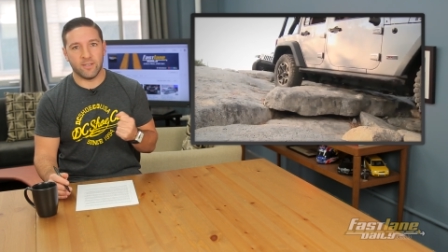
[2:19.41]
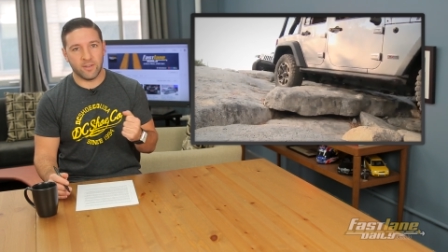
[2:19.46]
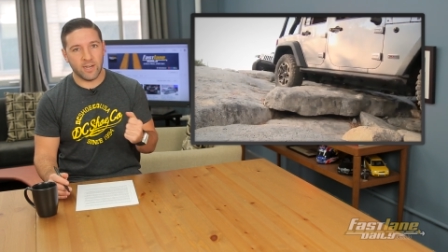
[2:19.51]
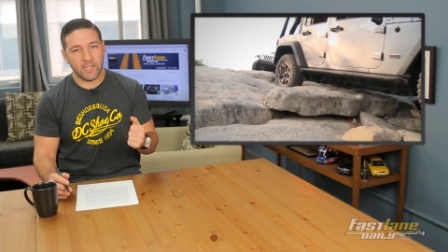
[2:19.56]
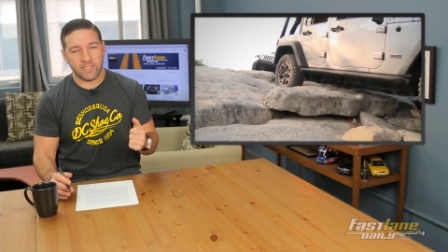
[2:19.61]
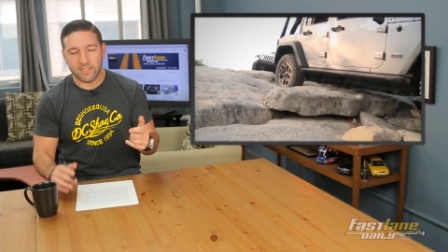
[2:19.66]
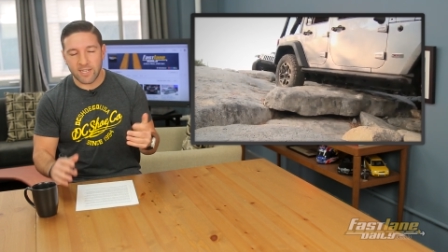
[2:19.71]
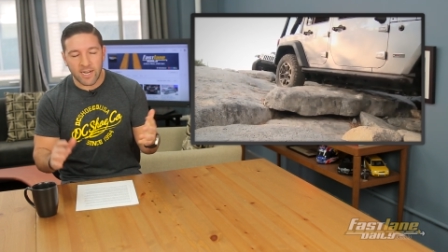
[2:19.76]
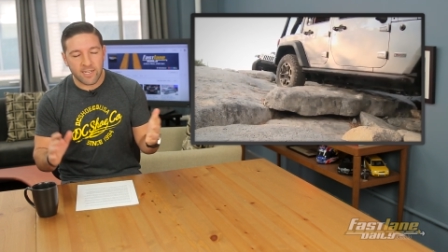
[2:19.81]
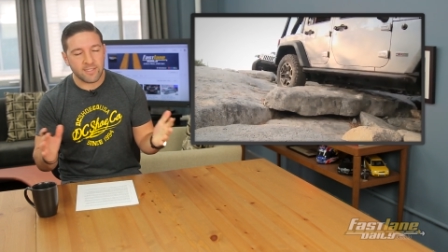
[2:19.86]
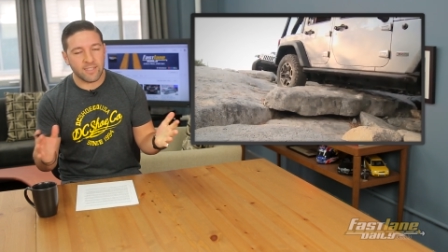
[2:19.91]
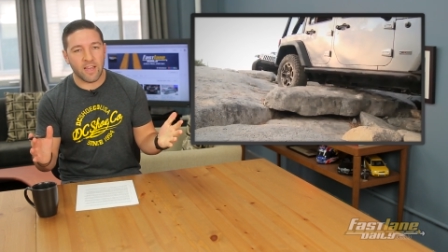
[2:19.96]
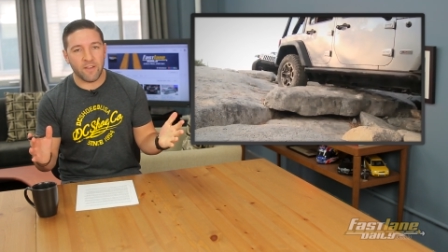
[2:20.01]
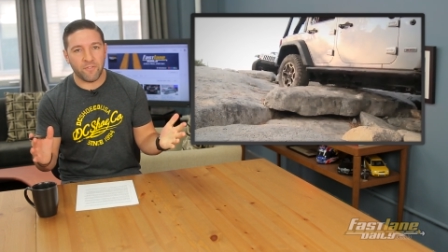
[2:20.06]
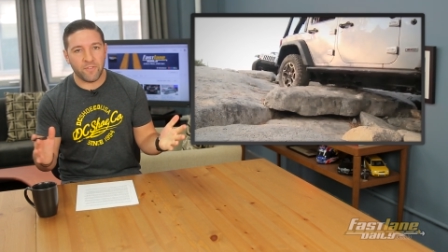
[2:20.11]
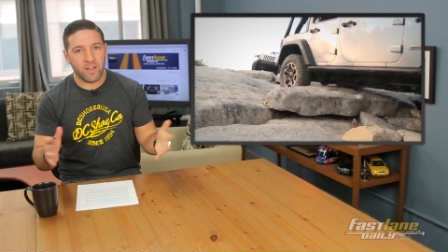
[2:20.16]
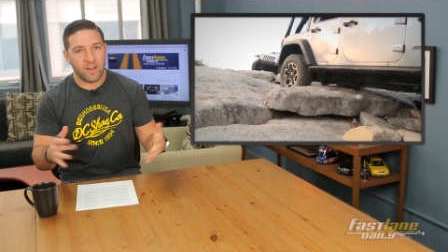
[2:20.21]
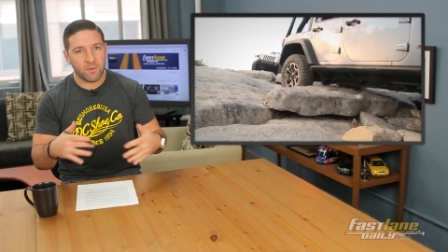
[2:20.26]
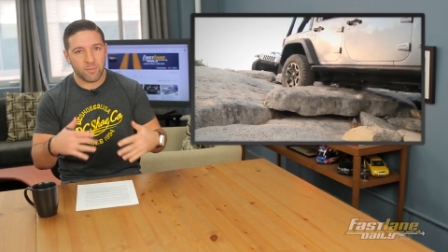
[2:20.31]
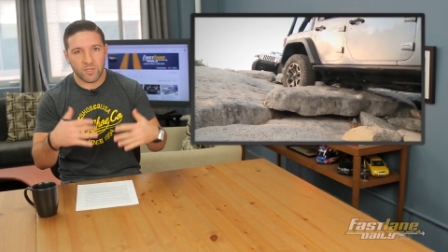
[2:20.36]
All right, it's not
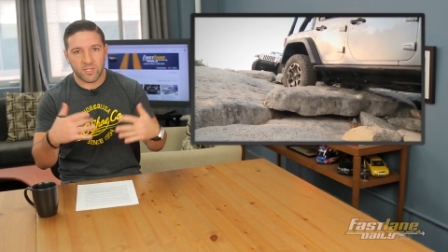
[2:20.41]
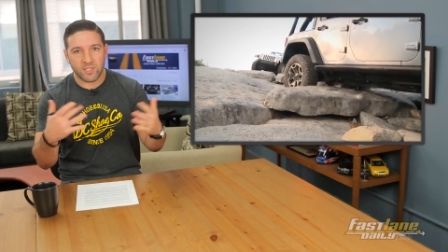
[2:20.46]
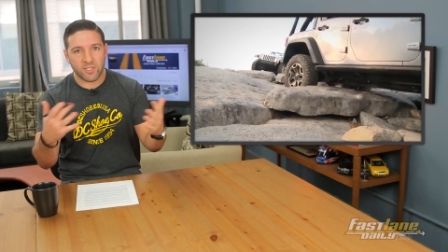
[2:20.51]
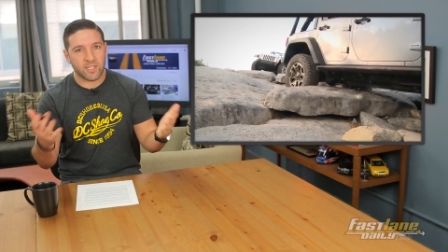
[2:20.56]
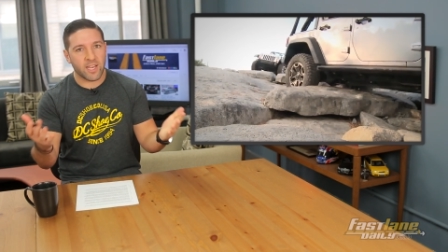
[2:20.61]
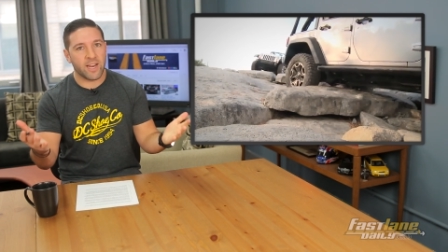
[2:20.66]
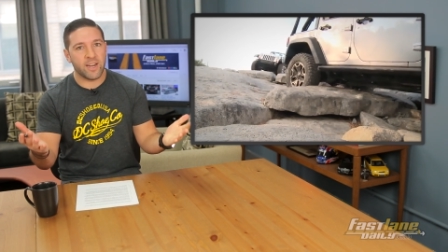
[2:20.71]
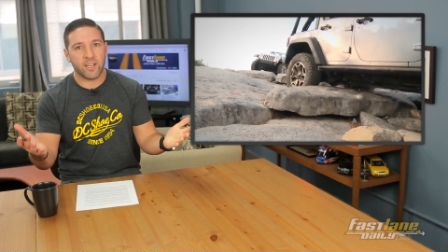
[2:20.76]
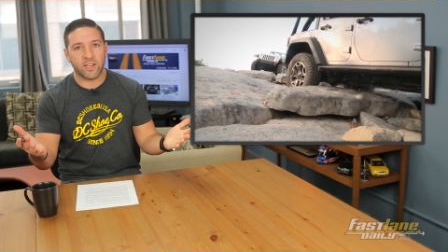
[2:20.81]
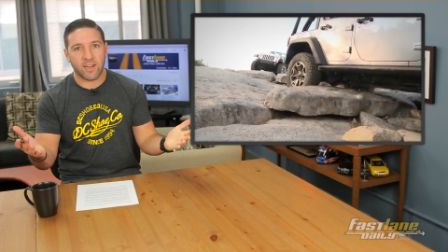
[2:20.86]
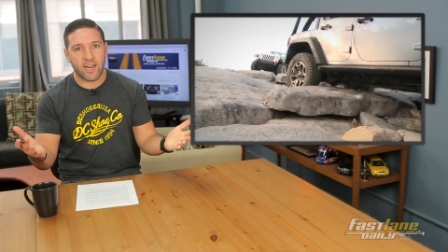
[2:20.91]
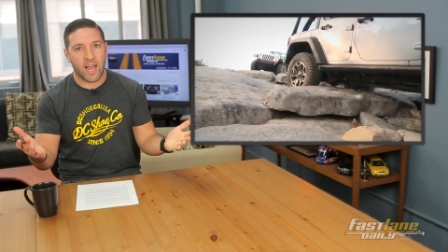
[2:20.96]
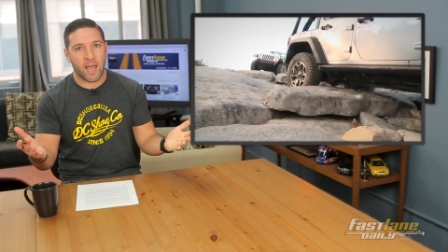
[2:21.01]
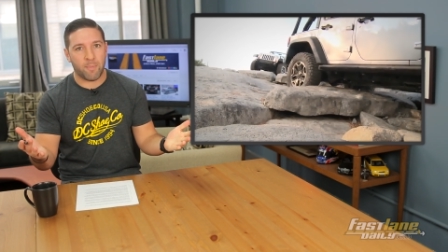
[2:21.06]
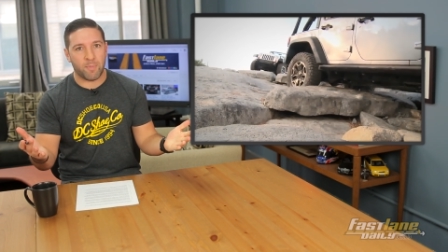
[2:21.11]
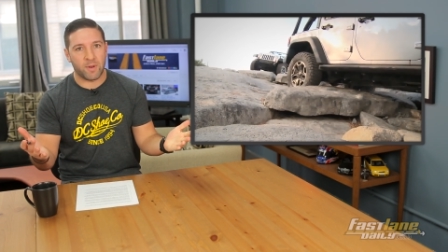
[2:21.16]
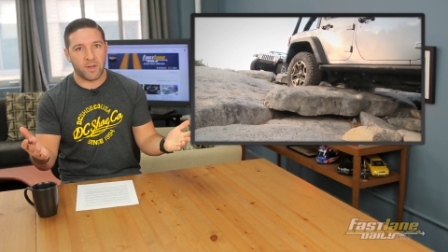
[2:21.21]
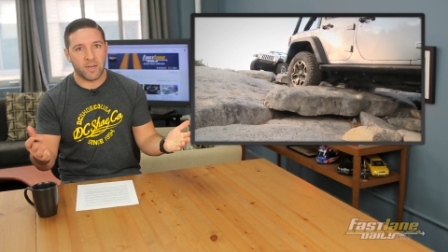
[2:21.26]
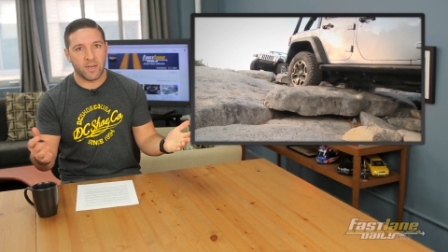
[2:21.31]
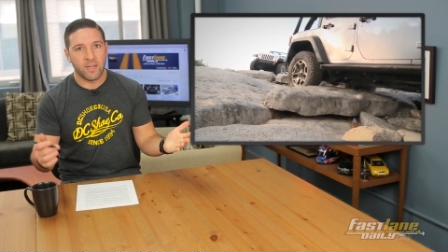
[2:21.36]
definite, we're just saying it could
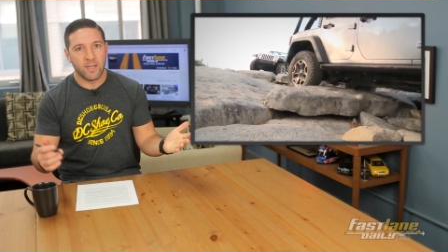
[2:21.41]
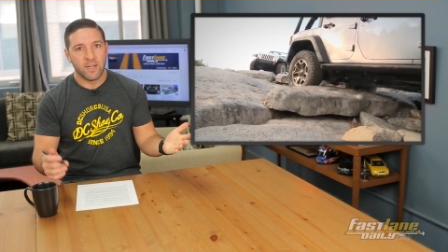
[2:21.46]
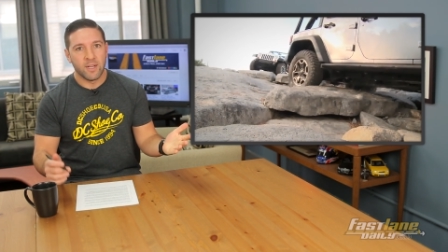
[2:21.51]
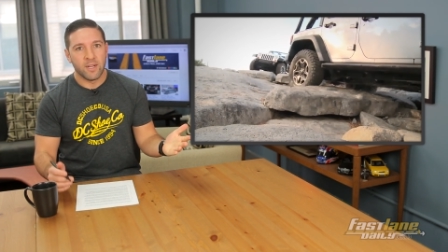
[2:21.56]
happen.